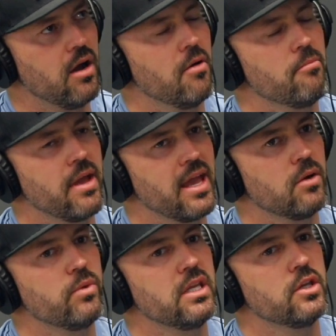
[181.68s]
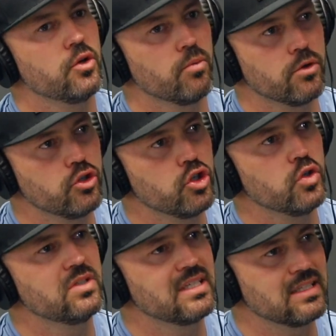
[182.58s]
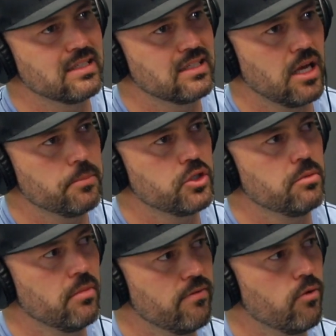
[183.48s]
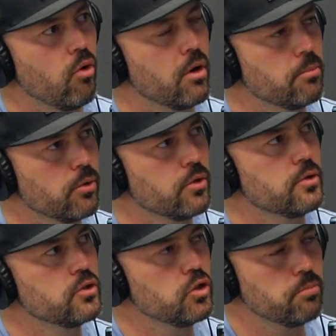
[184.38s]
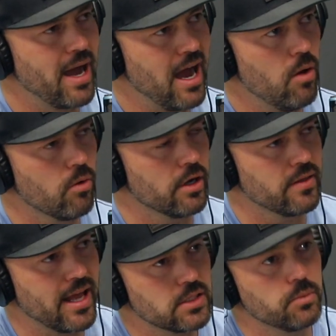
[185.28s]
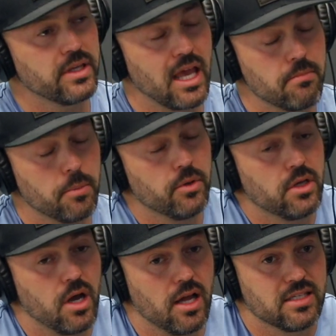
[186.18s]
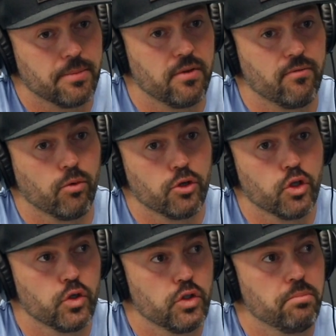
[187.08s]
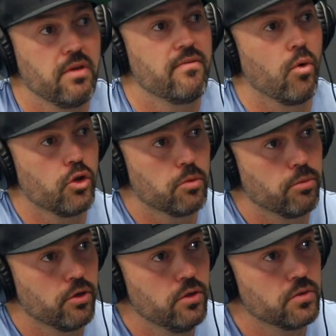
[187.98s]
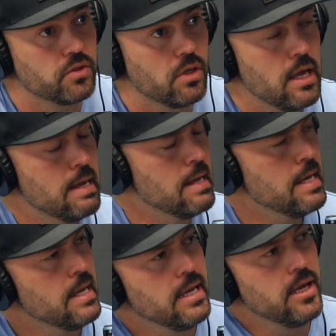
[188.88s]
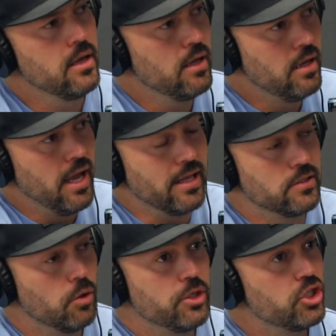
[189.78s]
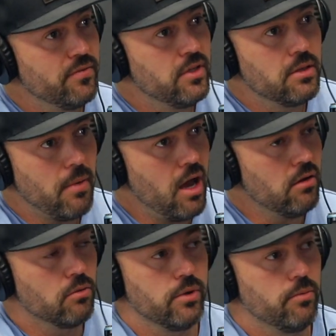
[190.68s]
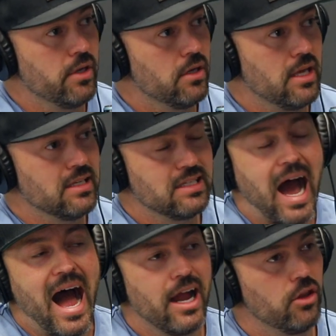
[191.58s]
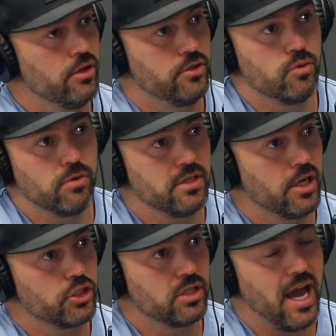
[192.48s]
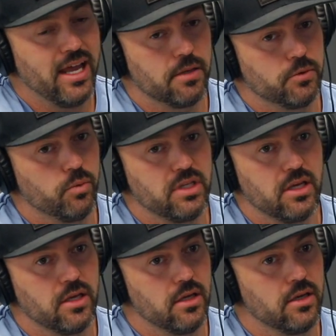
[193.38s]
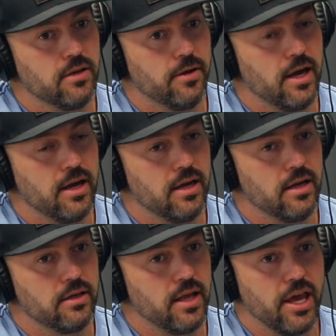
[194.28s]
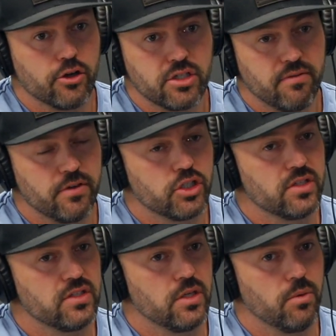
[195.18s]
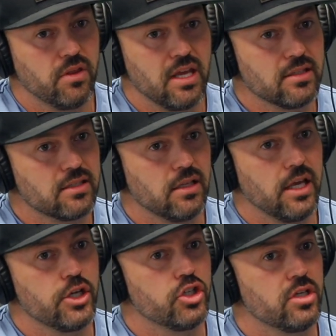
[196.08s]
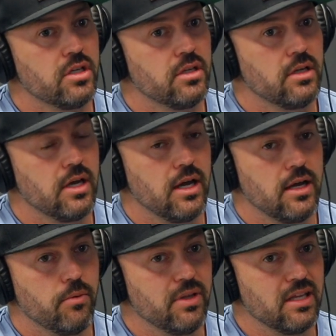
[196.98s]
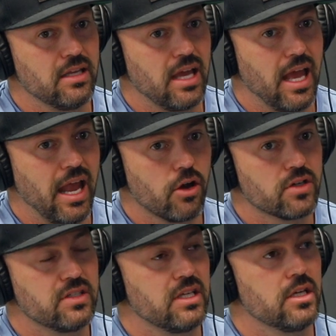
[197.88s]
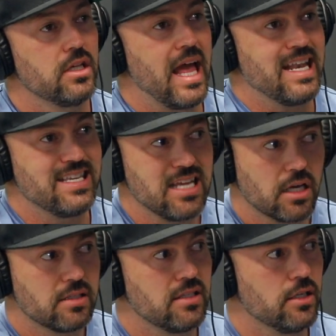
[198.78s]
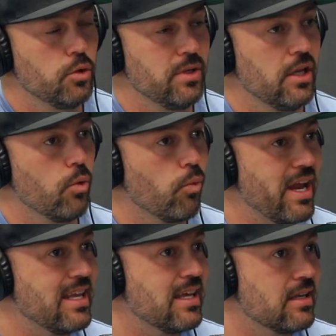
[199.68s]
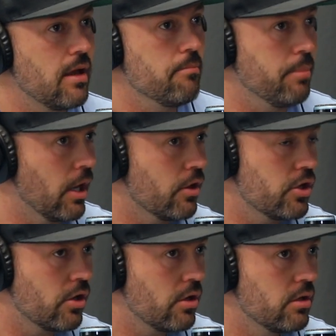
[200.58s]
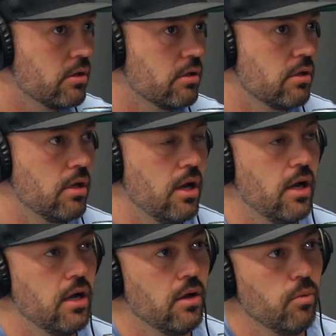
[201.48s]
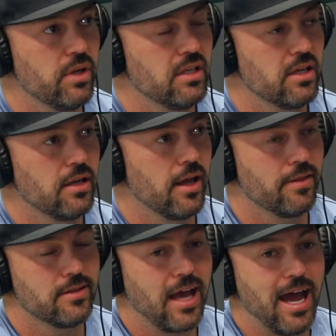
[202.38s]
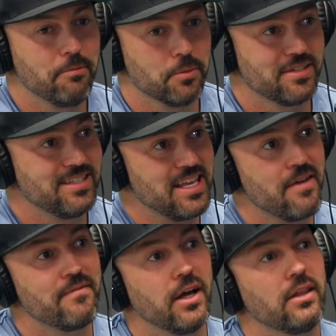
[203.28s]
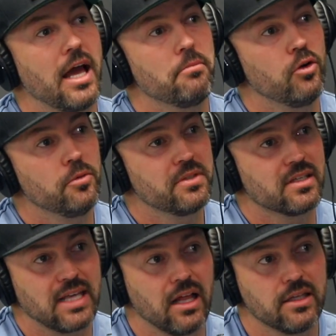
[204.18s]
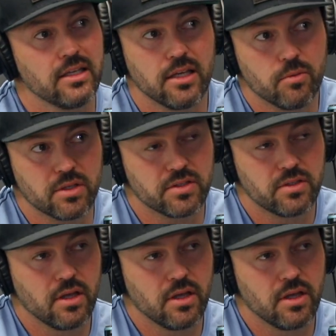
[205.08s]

man, we need to reduce consumption before we produce new power. And that's when we came up with the concept of reduce before you produce. And so we shifted the model. We went entirely to reduction items. We did energy efficiency with insulation. We did air seal and duct seal. We did radiant barrier. We did, at the time, it was CFL light bulbs because LED was